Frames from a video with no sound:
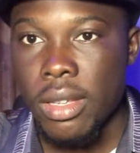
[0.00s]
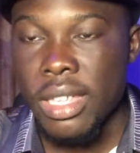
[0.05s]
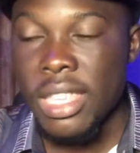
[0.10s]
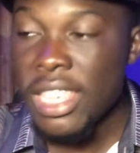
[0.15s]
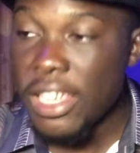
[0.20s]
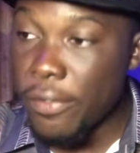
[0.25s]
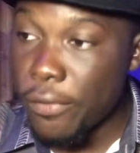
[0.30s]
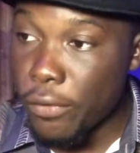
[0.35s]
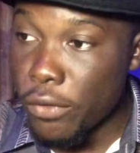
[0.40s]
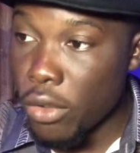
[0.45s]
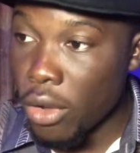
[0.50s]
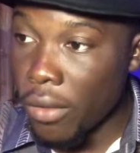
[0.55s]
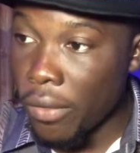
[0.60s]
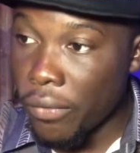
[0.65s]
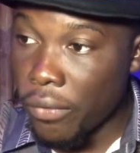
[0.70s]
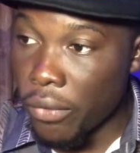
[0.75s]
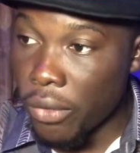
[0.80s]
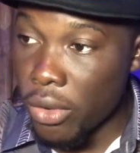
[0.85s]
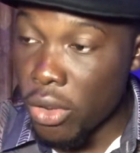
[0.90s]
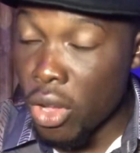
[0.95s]
If your
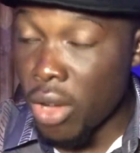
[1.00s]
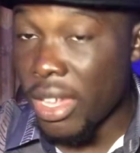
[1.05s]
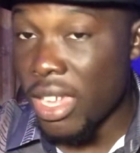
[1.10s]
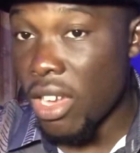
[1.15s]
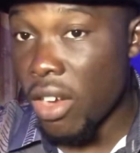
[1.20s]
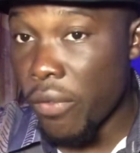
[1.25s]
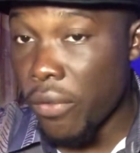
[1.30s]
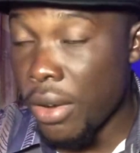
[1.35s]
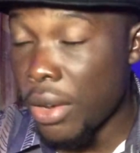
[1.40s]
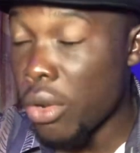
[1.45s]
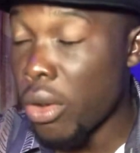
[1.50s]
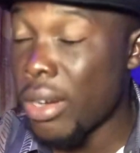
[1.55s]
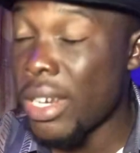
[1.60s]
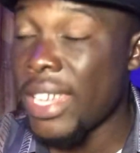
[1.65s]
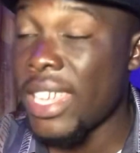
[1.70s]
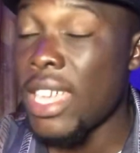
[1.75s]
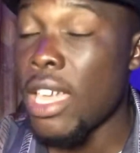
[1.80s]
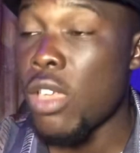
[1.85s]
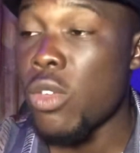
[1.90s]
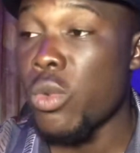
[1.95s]
girlfriend or the
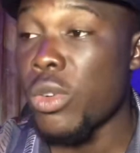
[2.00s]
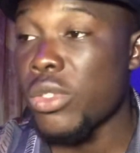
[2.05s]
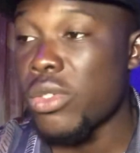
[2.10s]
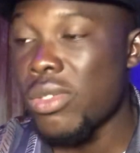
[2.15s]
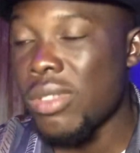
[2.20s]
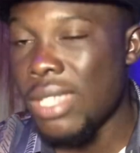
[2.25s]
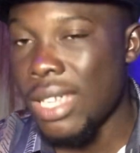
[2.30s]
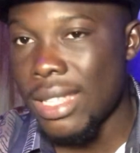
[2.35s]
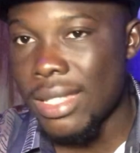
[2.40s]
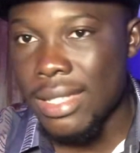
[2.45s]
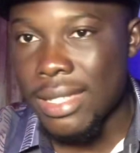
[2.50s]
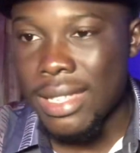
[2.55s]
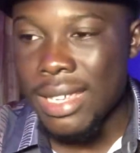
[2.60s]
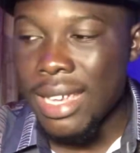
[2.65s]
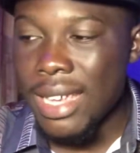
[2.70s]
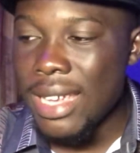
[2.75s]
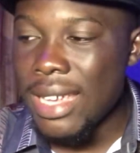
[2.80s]
girl you want to date